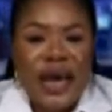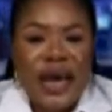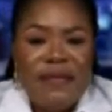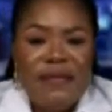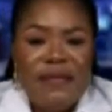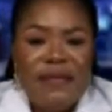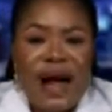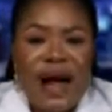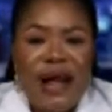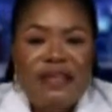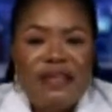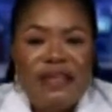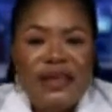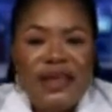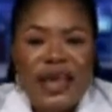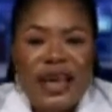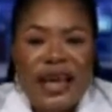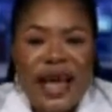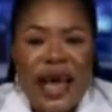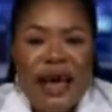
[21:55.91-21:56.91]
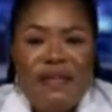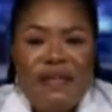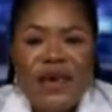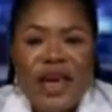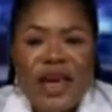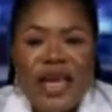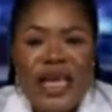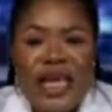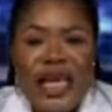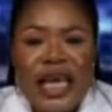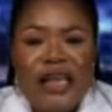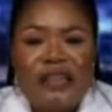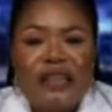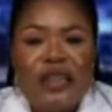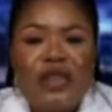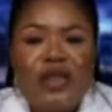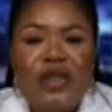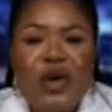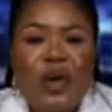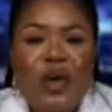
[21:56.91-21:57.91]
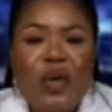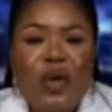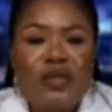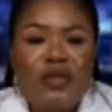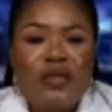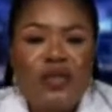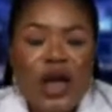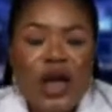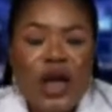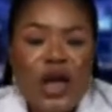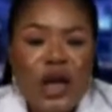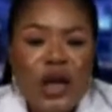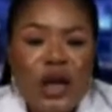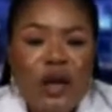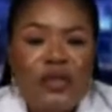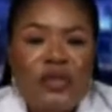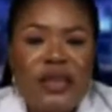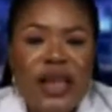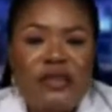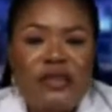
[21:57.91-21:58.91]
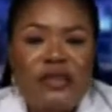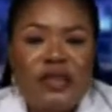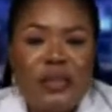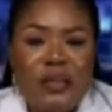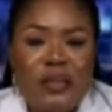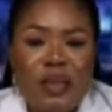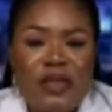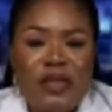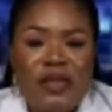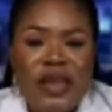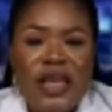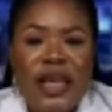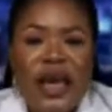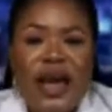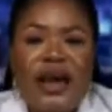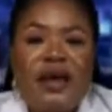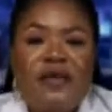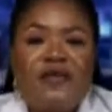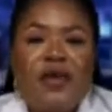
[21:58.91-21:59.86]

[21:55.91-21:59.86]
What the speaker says: and faster than ever in hitting those closest to Putin,